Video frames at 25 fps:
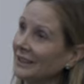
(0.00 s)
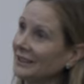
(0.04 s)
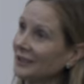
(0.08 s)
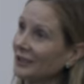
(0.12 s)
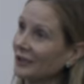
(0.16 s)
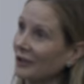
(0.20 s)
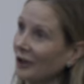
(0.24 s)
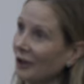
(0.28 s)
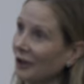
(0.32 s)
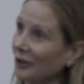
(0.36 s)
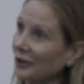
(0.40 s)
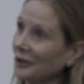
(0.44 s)
In
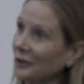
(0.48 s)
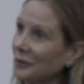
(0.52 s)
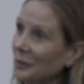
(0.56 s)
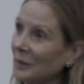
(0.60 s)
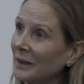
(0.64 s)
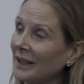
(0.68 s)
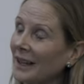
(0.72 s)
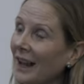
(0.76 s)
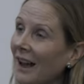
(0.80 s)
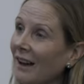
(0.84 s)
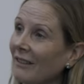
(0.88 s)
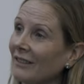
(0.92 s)
Scotland,
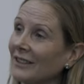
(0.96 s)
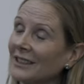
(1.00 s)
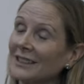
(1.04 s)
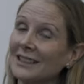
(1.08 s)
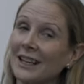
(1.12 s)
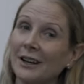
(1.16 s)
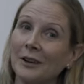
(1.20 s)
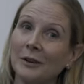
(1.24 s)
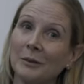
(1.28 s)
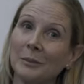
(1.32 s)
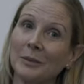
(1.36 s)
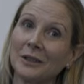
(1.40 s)
we have a
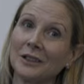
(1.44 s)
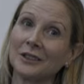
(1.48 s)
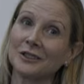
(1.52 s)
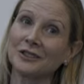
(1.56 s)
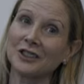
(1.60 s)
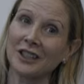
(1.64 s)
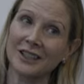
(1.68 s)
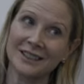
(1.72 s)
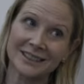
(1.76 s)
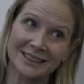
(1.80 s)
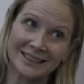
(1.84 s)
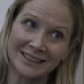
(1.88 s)
terrible
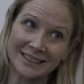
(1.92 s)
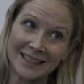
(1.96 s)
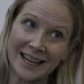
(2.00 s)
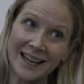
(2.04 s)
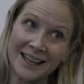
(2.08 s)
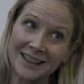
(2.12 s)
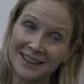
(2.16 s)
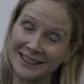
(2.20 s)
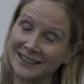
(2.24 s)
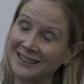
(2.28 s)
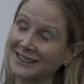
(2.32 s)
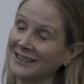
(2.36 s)
drug
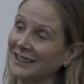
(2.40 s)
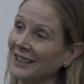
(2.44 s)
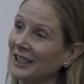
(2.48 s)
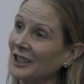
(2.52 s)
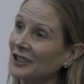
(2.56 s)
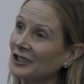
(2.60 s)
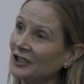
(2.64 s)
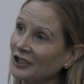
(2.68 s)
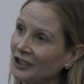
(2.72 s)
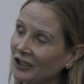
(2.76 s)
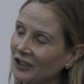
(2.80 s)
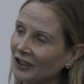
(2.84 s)
deaths
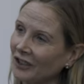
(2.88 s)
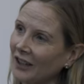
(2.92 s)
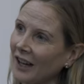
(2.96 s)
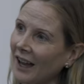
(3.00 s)
issue,